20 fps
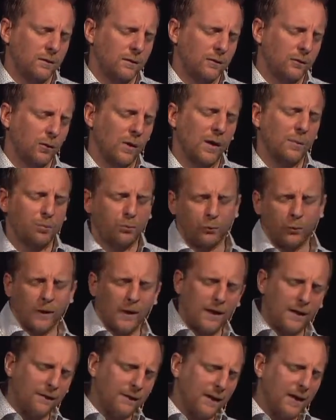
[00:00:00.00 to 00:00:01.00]
So I
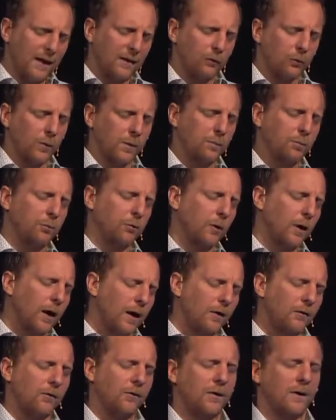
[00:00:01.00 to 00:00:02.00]
pray that as we
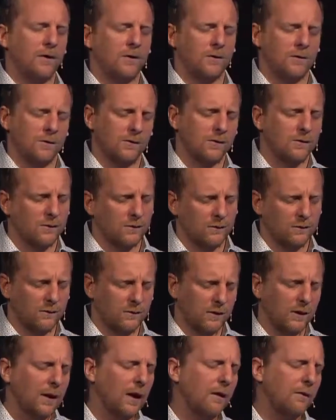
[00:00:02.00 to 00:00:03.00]
process
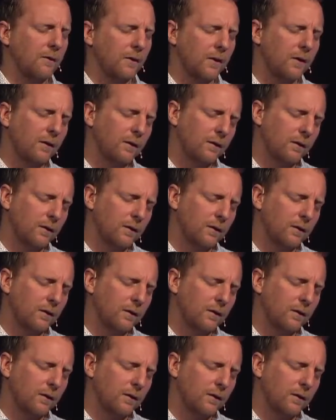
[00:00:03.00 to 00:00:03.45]
together,